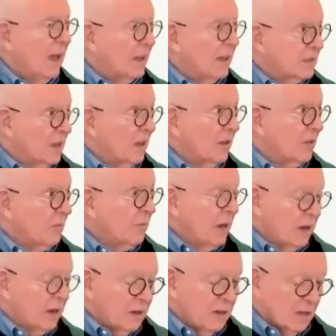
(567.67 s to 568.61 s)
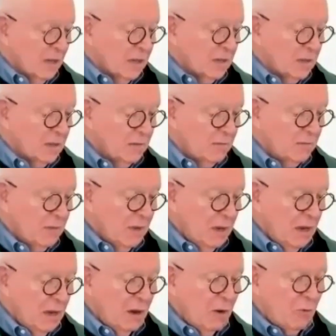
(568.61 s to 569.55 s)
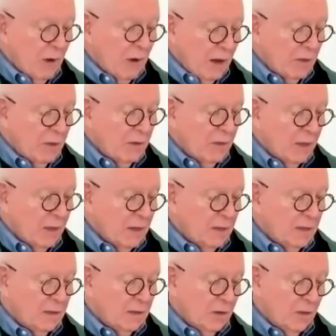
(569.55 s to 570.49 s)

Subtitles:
ask how the mind is, rather than